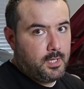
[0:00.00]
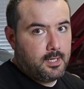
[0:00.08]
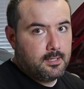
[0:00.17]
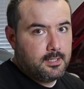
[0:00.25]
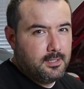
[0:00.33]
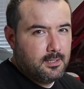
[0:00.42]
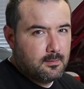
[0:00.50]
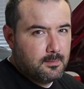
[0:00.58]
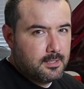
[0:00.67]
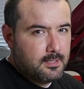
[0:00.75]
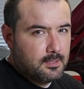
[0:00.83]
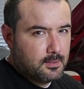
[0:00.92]
wire here,
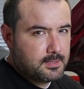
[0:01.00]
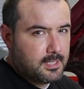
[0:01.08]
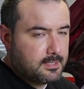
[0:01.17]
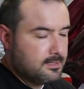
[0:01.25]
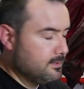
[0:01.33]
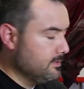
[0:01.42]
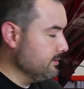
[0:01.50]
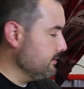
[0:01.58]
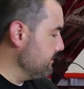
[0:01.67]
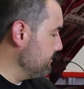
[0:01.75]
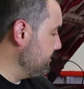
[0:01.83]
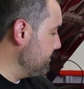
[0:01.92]
but it looks like
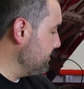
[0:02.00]
the